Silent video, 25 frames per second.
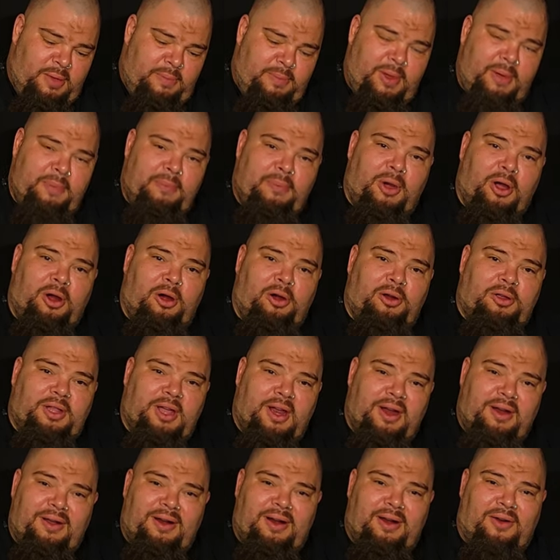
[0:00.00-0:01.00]
mark
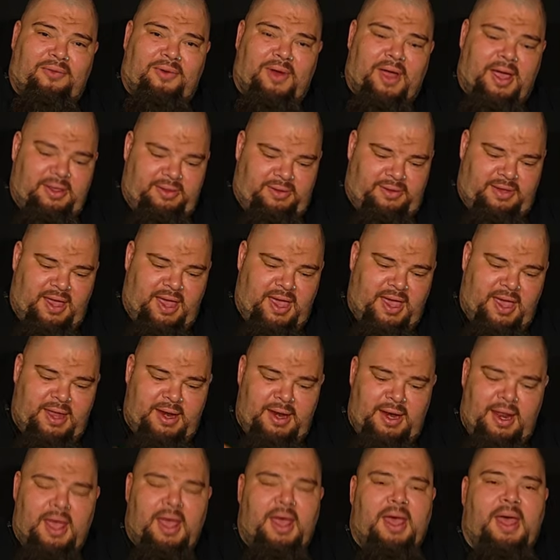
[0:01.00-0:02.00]
there, and I'll write
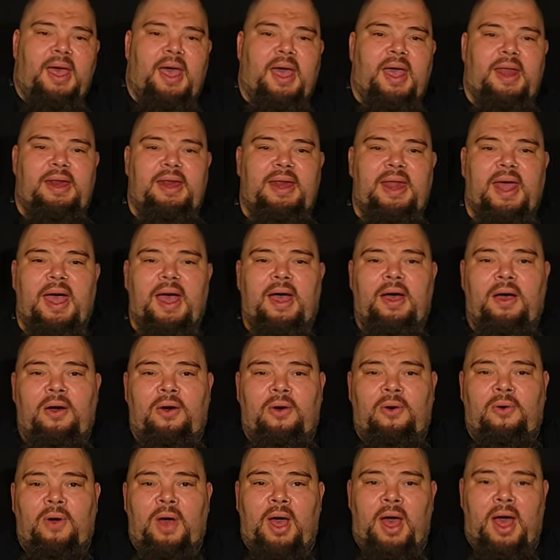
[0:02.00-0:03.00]
10, and
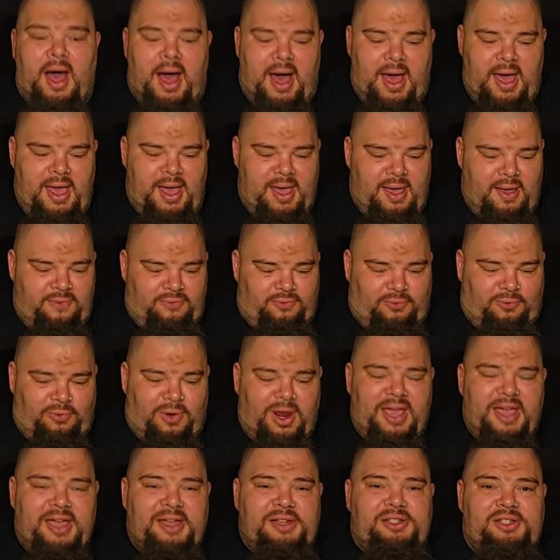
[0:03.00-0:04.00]
now I have
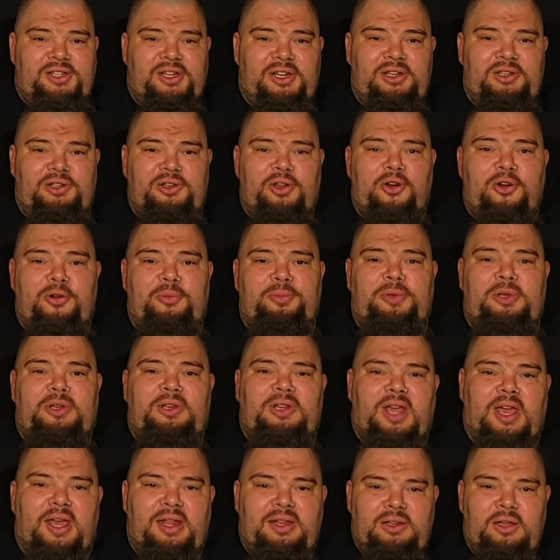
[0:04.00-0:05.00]
ranged and doped
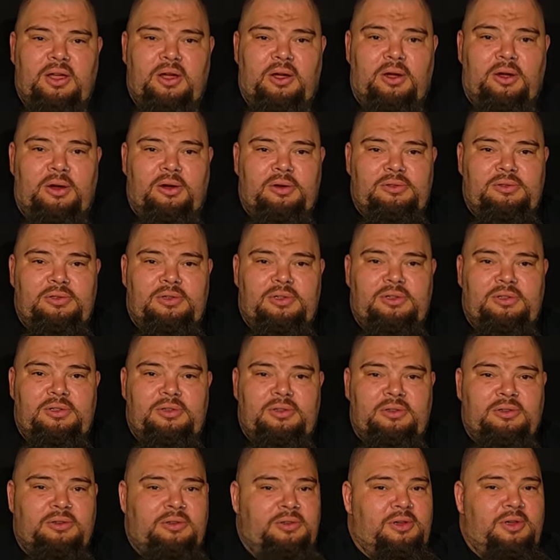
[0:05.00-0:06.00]
10 yards.
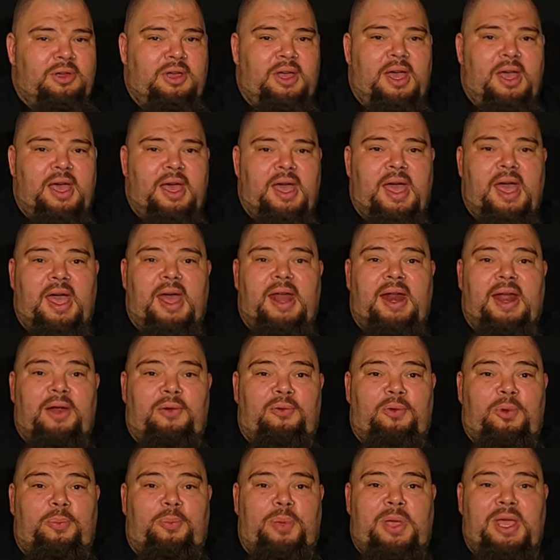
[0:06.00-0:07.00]
And I
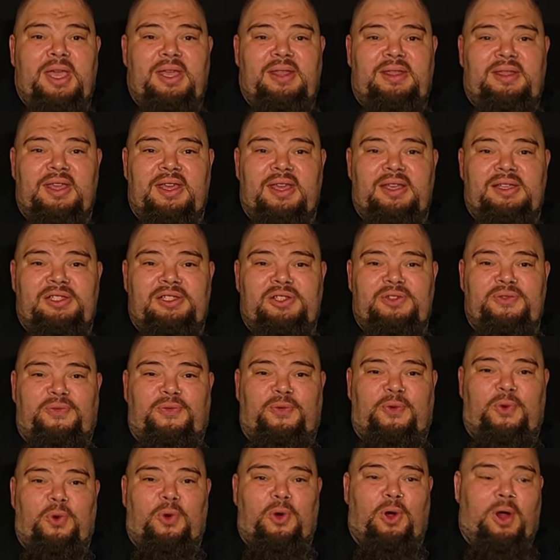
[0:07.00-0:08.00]
repeat this
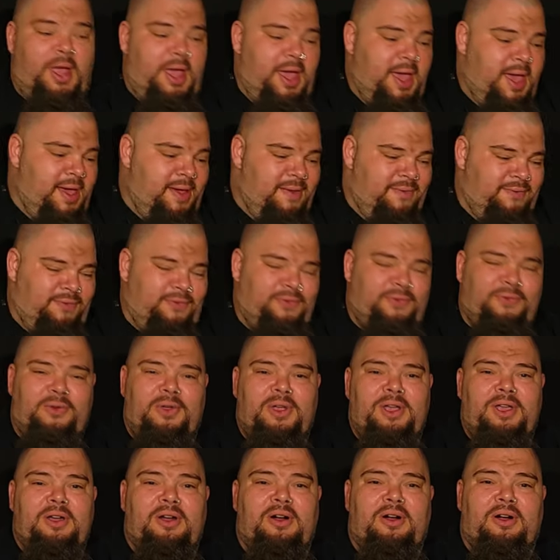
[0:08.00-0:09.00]
for
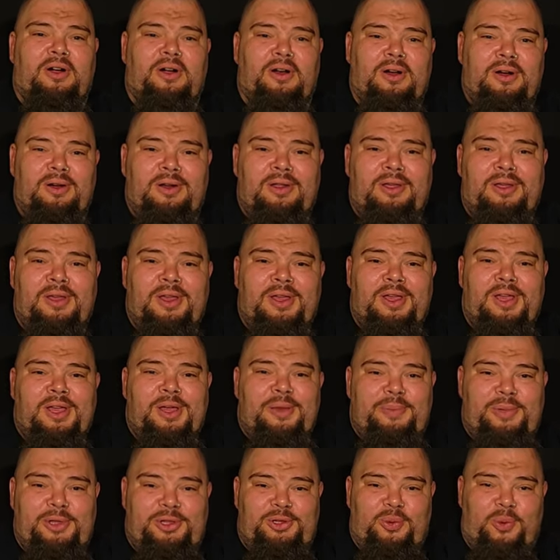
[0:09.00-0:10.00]
every yard
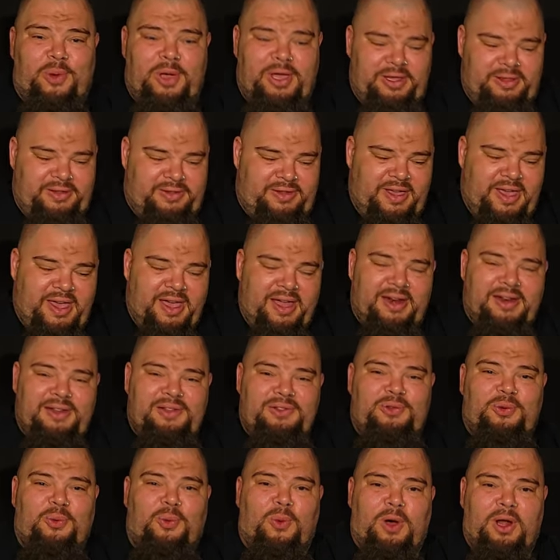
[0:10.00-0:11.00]
between 10
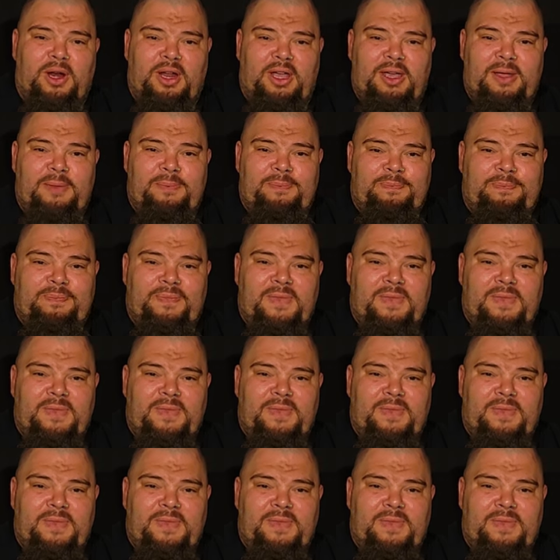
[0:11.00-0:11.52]
and 20,